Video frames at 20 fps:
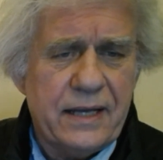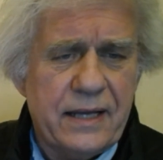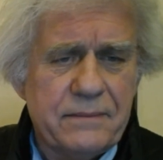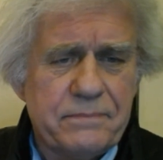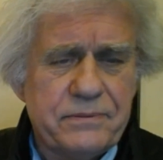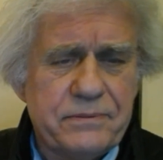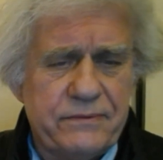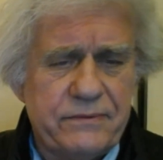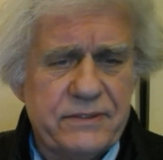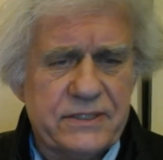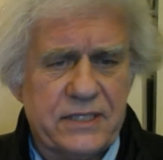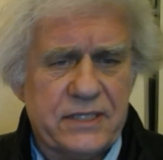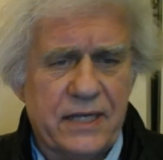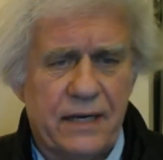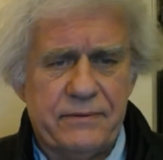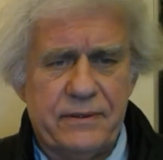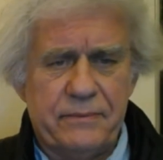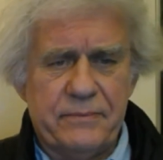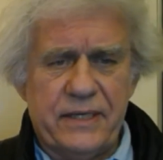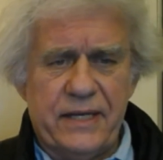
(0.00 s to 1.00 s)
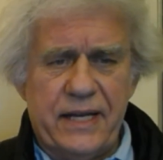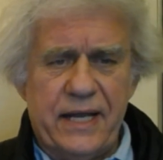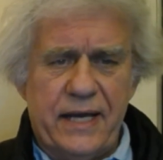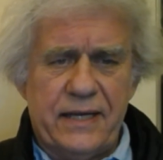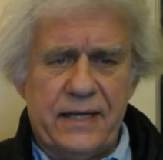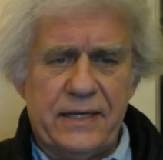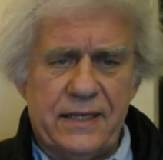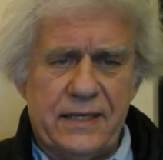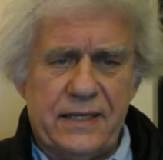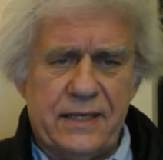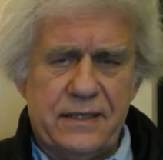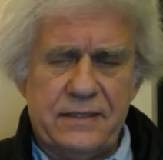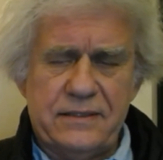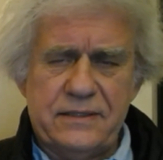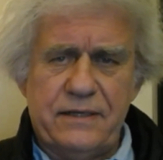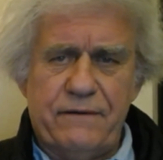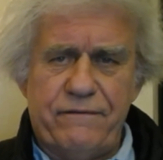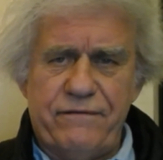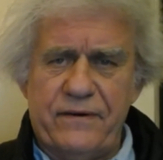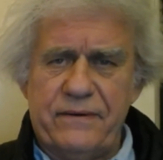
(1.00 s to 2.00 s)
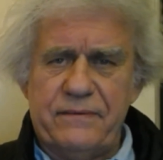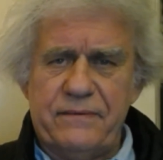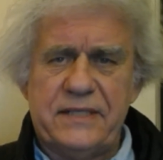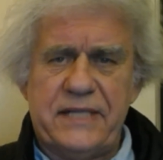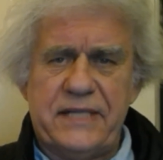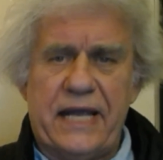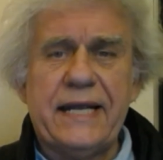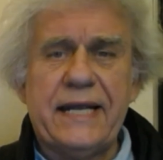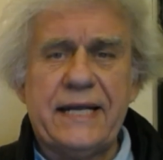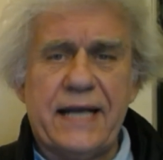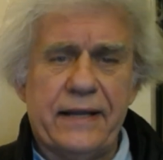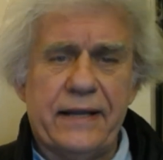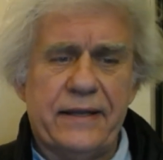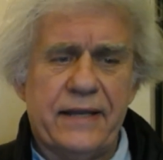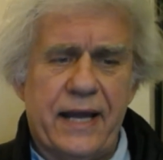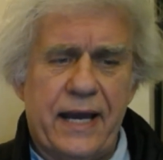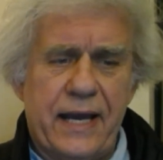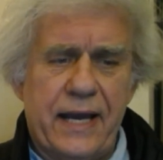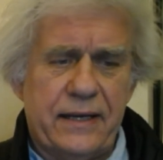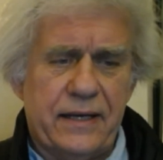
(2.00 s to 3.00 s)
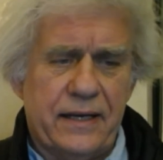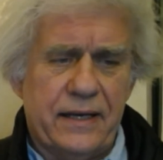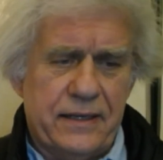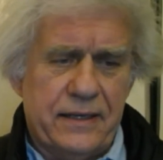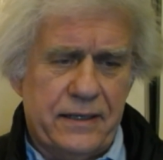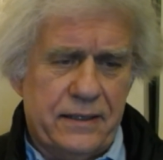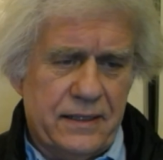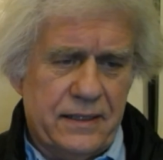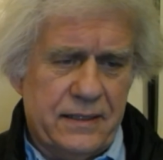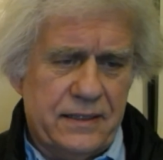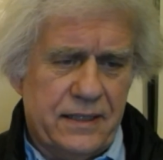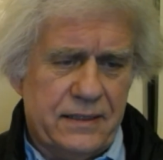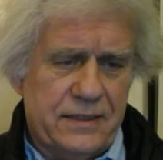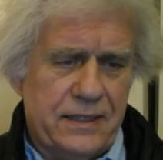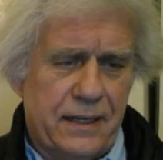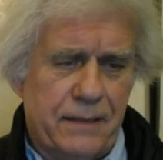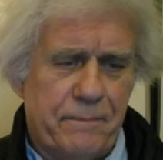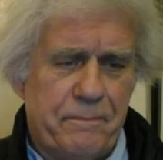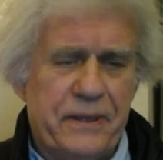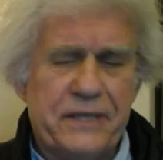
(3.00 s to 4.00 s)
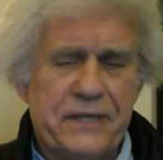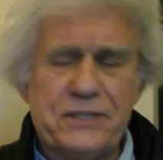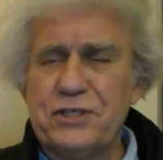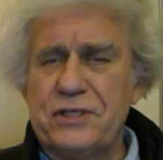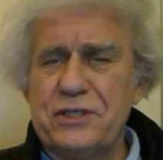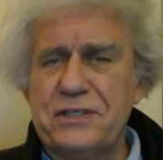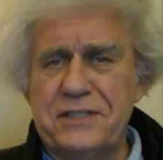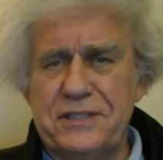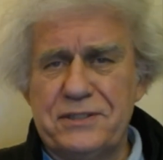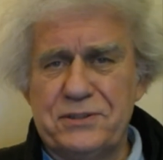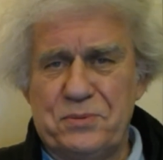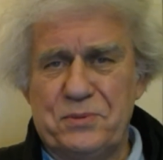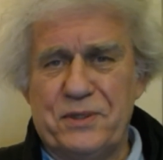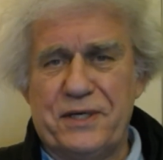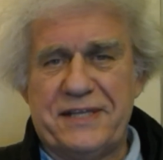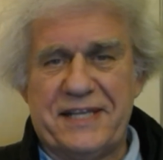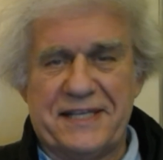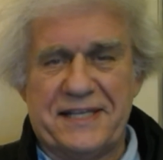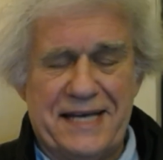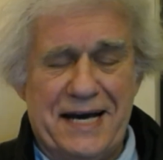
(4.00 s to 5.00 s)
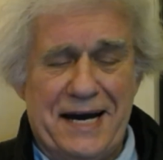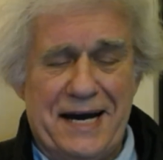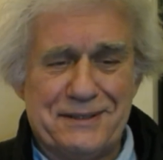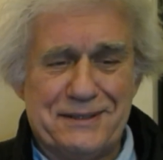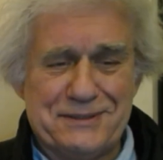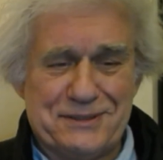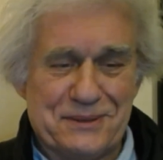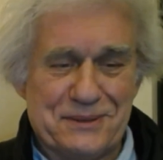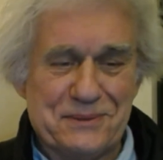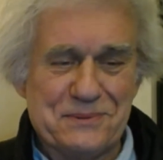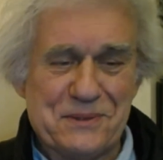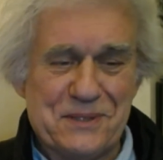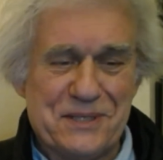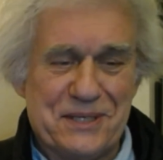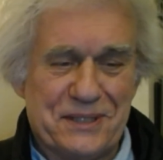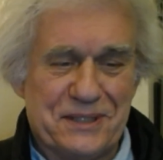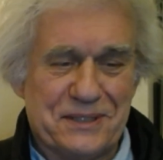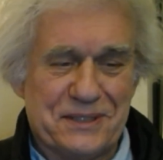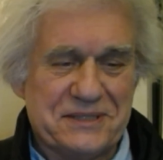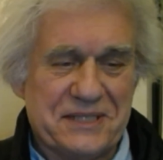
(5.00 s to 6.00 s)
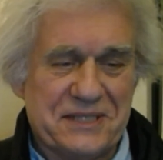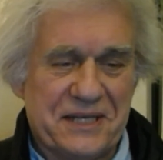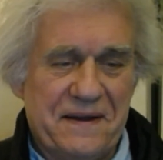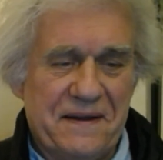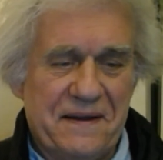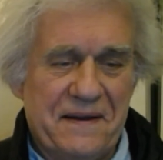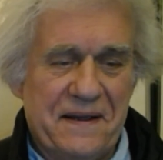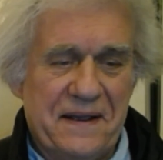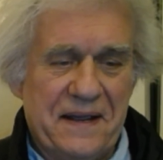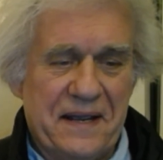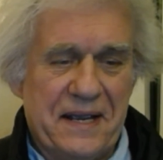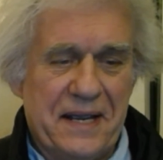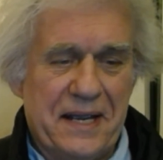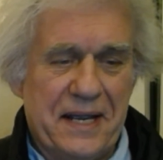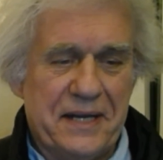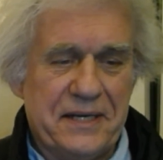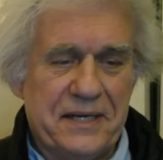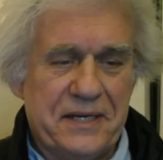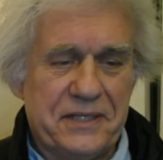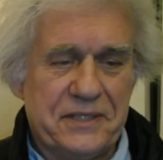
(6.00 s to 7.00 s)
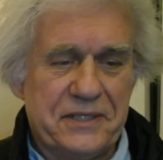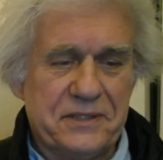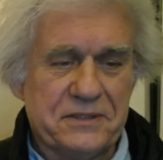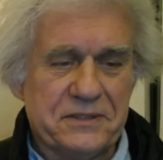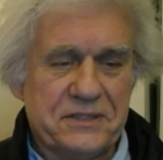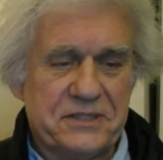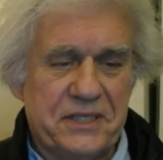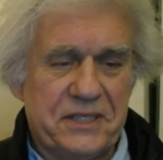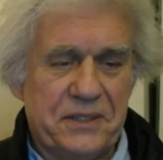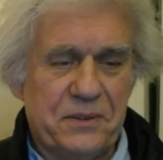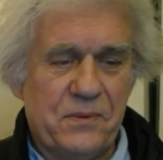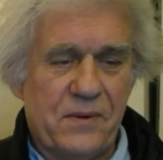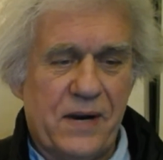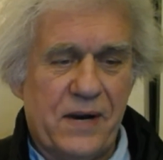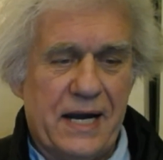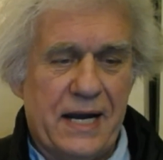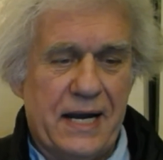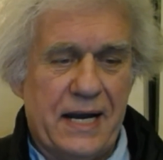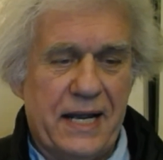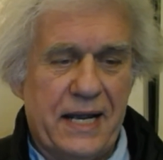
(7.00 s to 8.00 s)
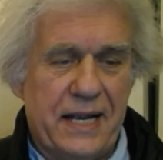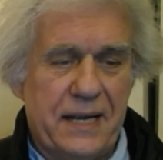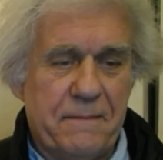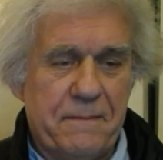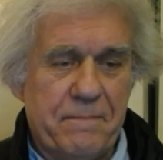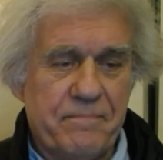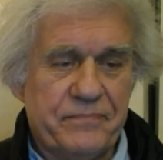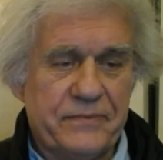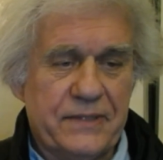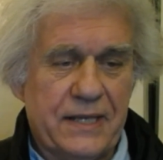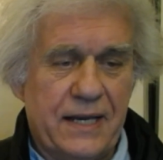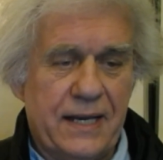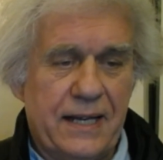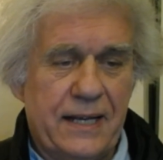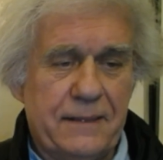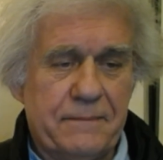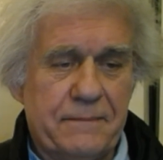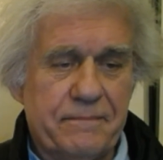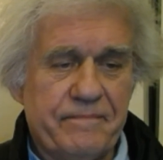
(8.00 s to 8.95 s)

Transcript: the previous government had a different take on that. And here, uh, a picture is worth a thousand words. And here you'll see why. Okay.